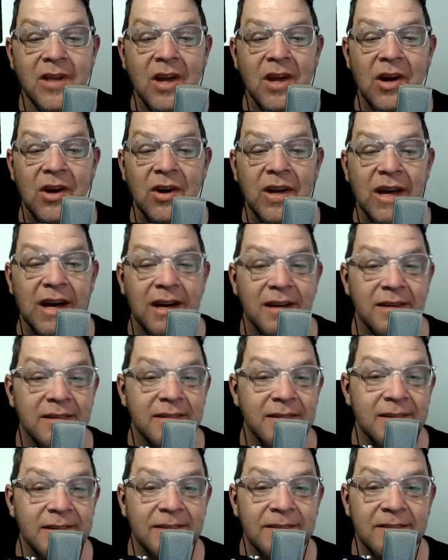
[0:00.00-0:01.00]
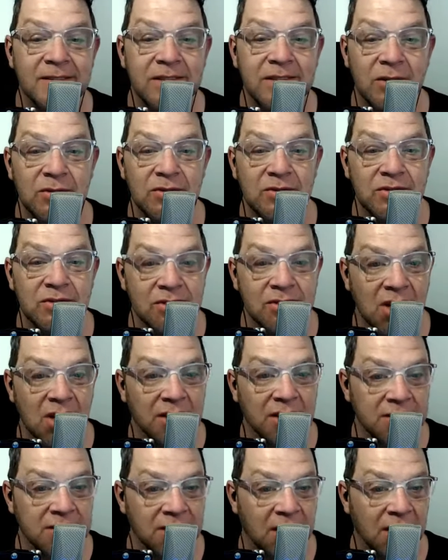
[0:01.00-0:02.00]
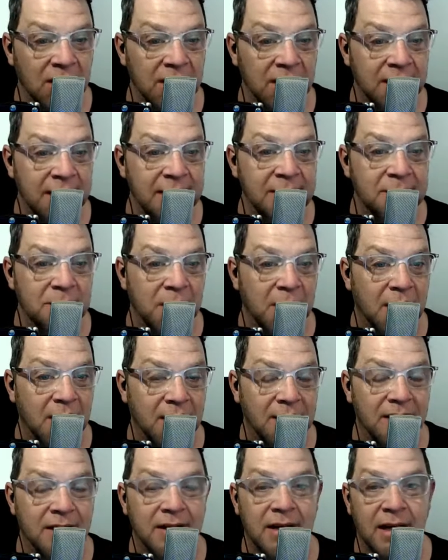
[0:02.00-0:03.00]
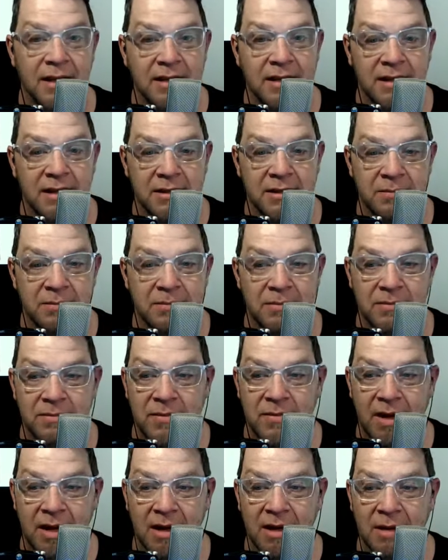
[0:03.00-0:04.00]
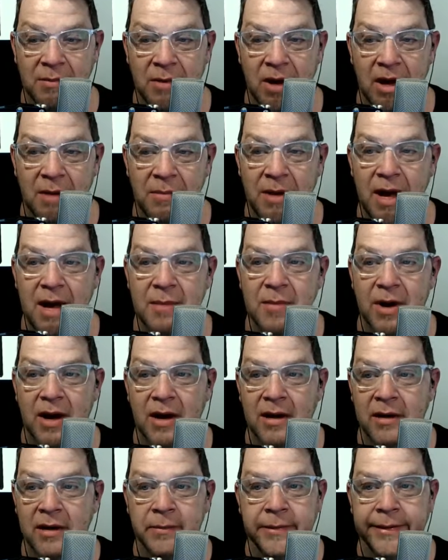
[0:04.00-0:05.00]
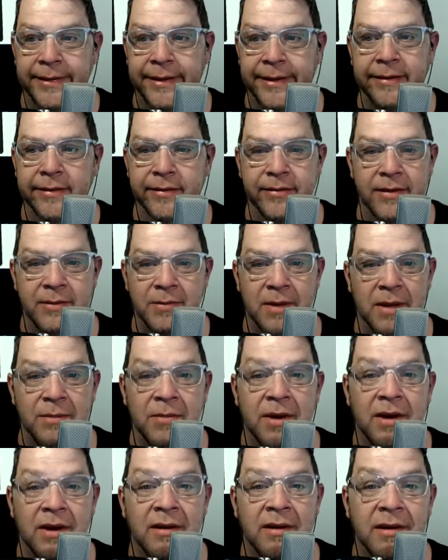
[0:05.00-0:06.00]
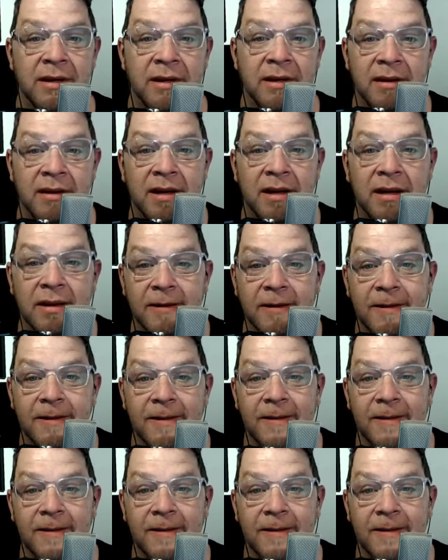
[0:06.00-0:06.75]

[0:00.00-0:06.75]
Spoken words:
Oh, yeah. So Scott's talking to his ma. I thought he said, hi, ma, my ma. And I'm like, I don't see my ma in here yet.